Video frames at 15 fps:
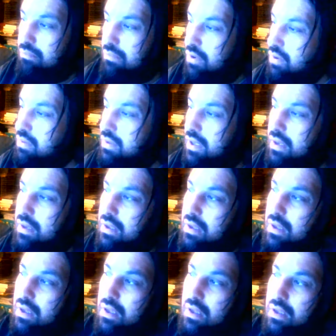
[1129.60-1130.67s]
molded.
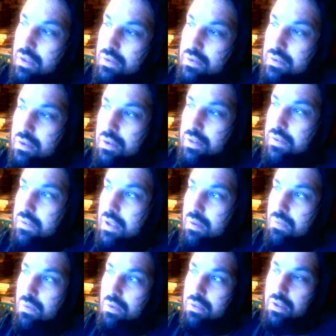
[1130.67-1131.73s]
So
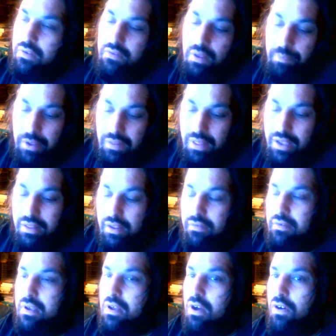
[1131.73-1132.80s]
something like this
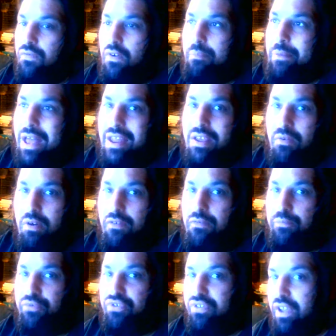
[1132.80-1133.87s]
can go from anywhere
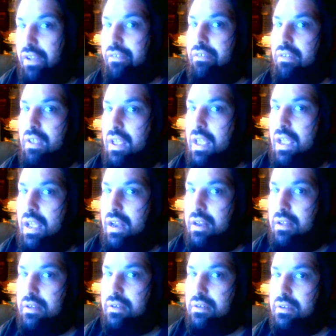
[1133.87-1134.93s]
from $16